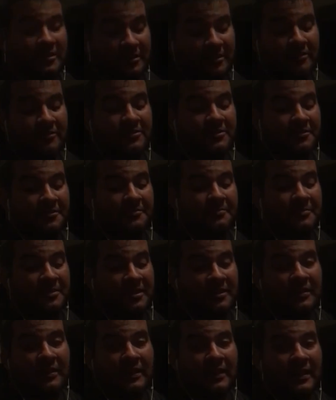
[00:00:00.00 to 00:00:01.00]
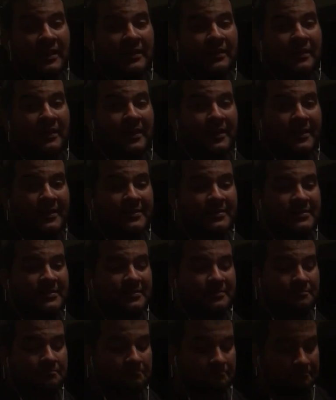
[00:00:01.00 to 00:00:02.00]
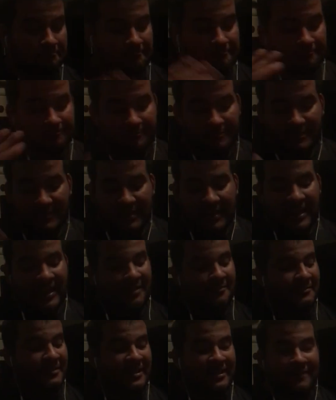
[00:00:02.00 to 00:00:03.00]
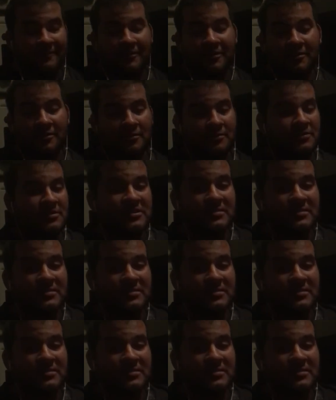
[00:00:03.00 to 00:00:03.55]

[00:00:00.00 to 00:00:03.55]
note's going to be a lot less. I'm not even going to